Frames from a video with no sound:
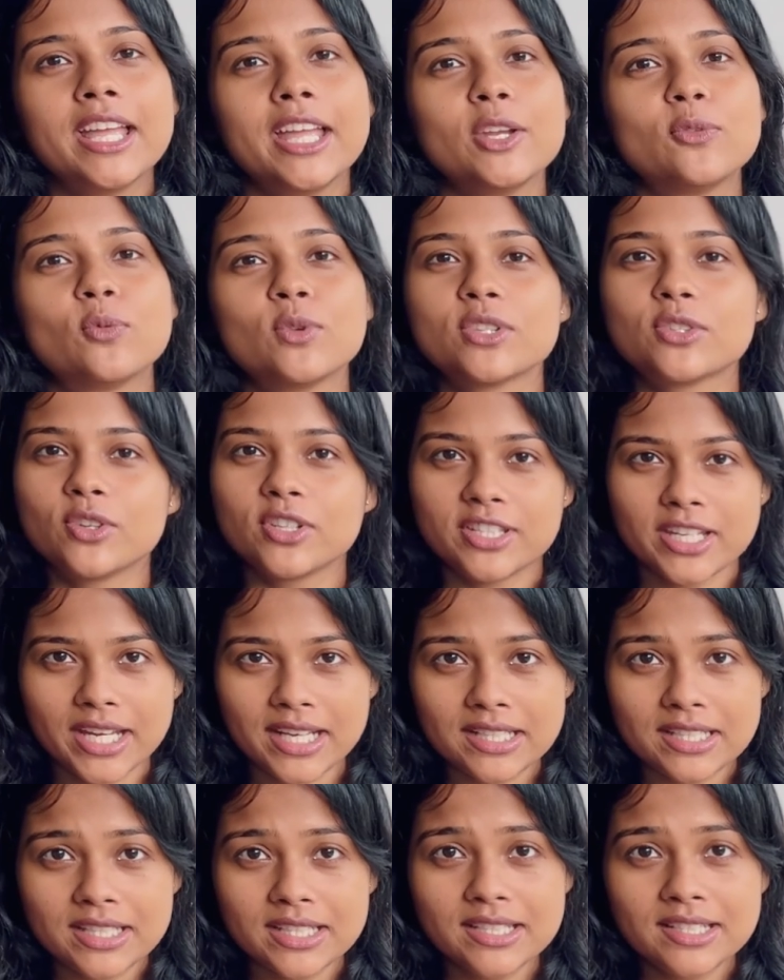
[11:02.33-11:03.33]
it was
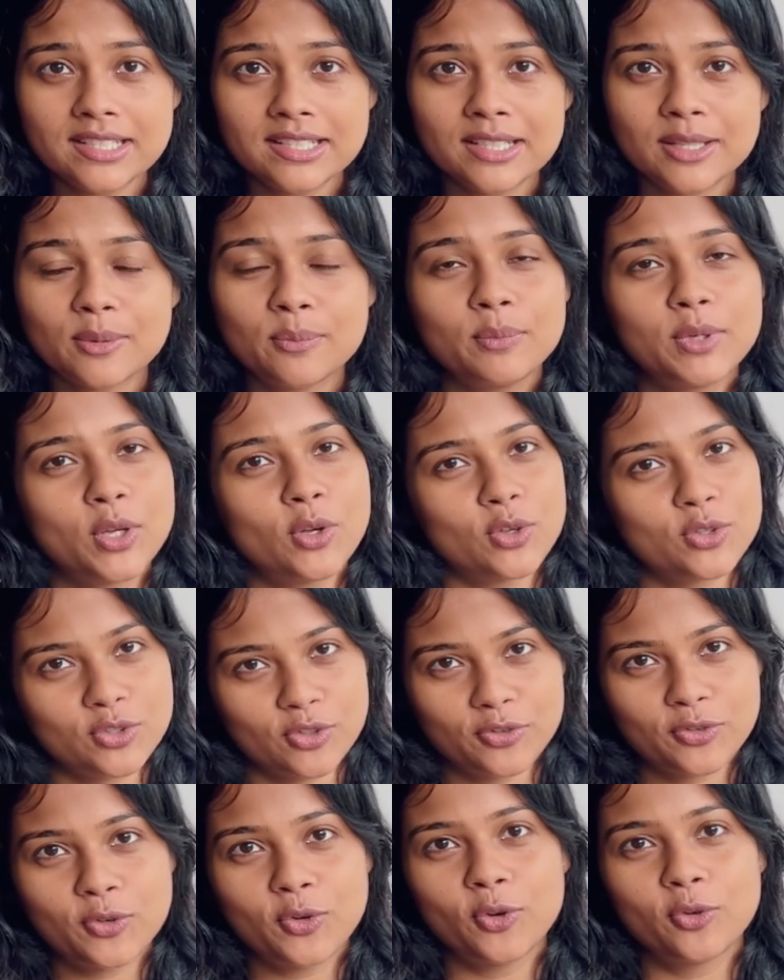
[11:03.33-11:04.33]
rejected because
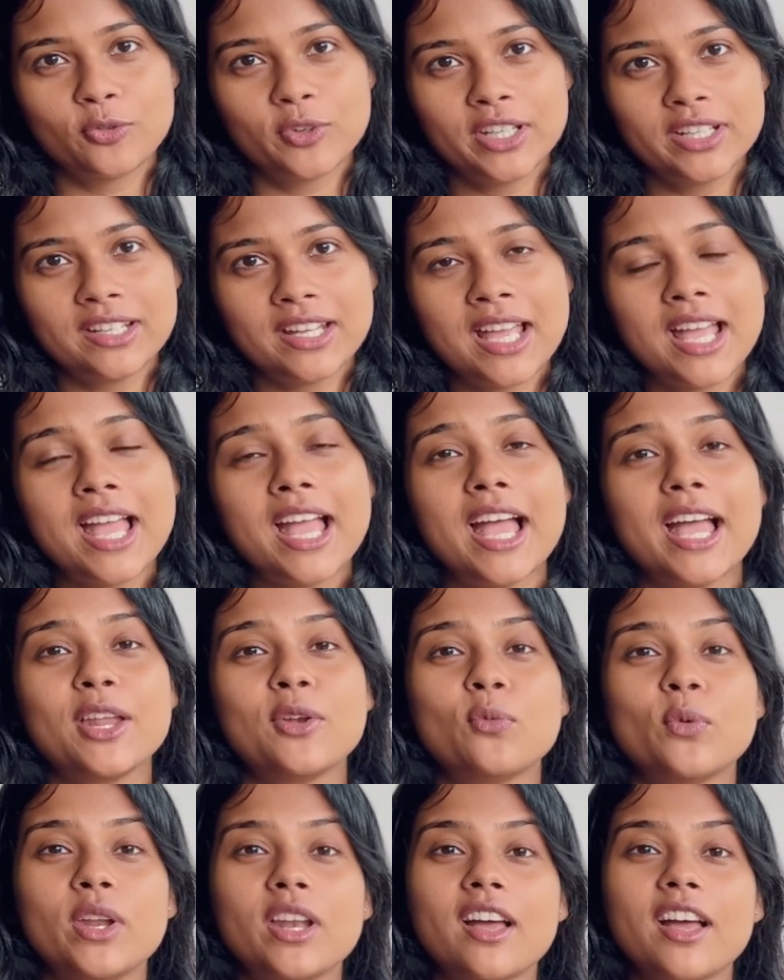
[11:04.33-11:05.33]
of COVID,
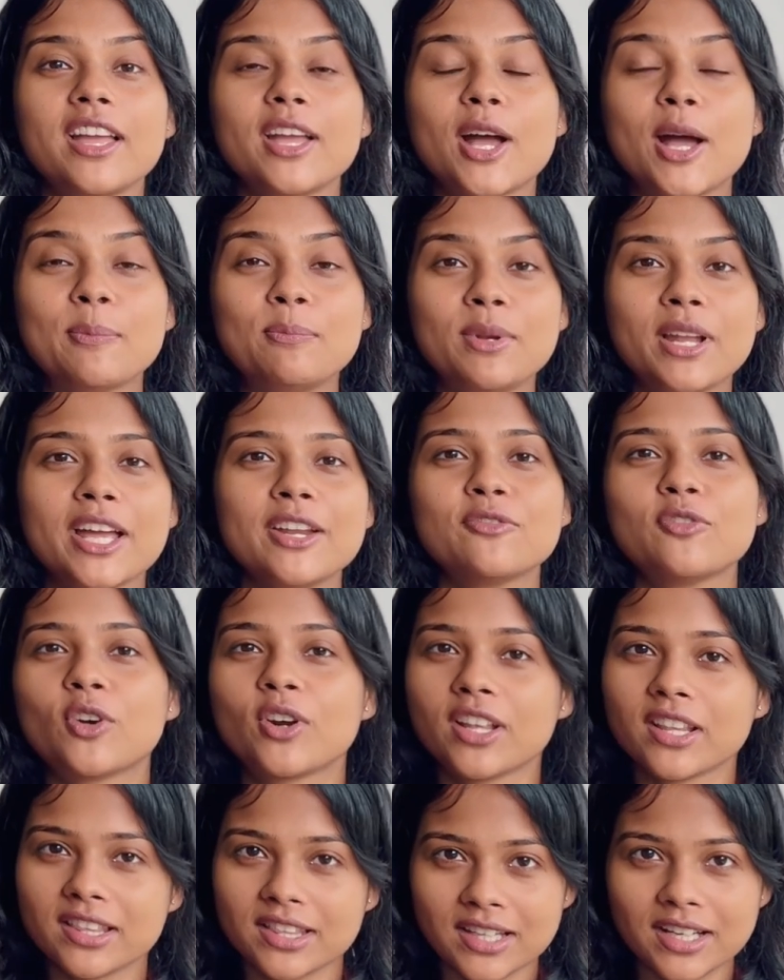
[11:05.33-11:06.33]
and when I applied for
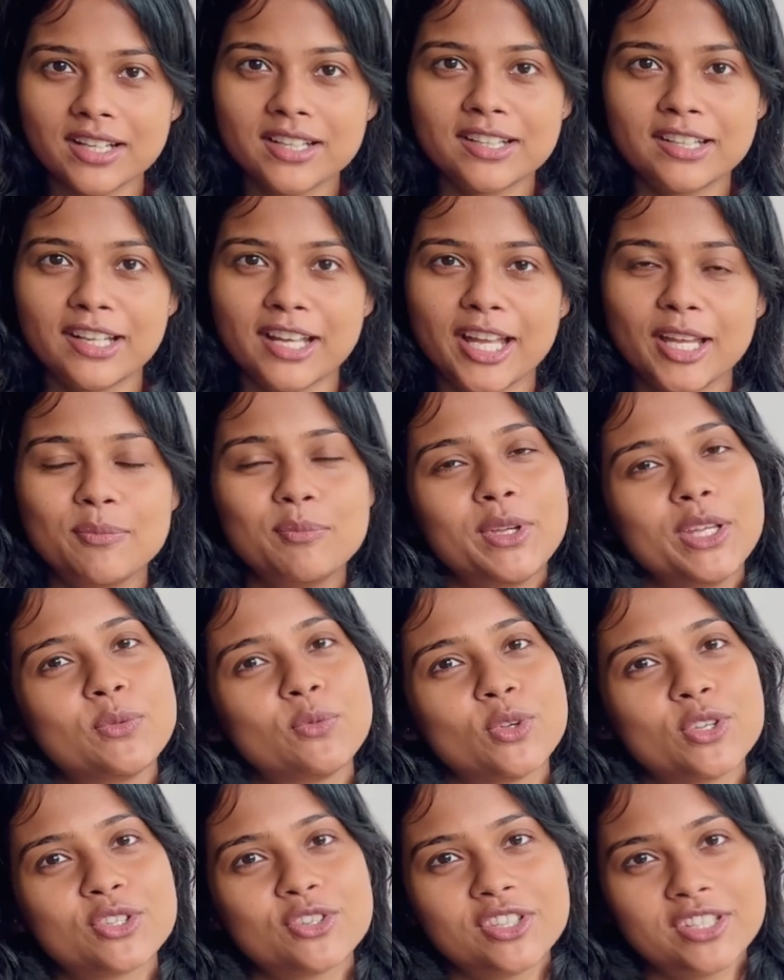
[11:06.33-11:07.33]
a third time, it
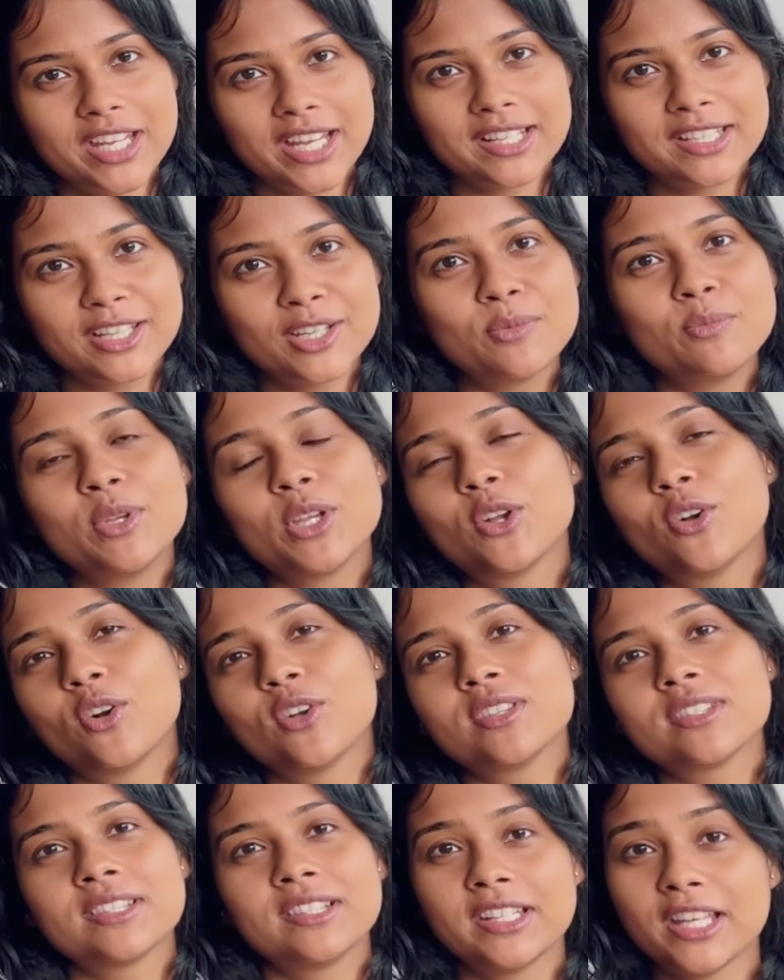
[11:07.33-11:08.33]
was rejected
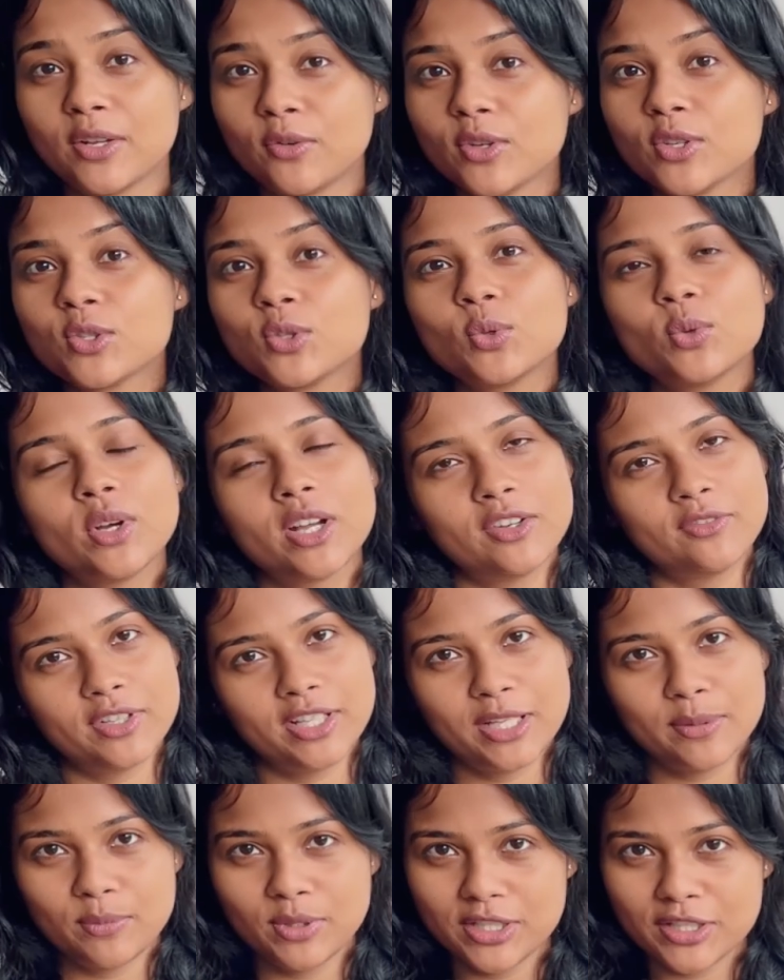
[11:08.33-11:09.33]
because there was no
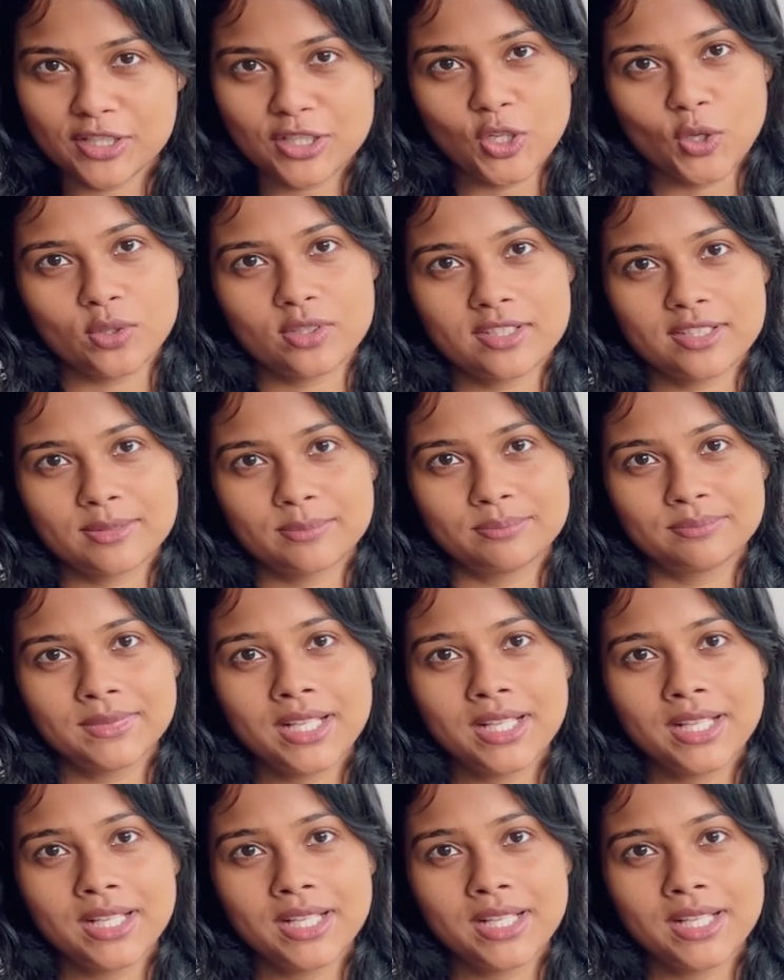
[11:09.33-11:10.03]
available slots.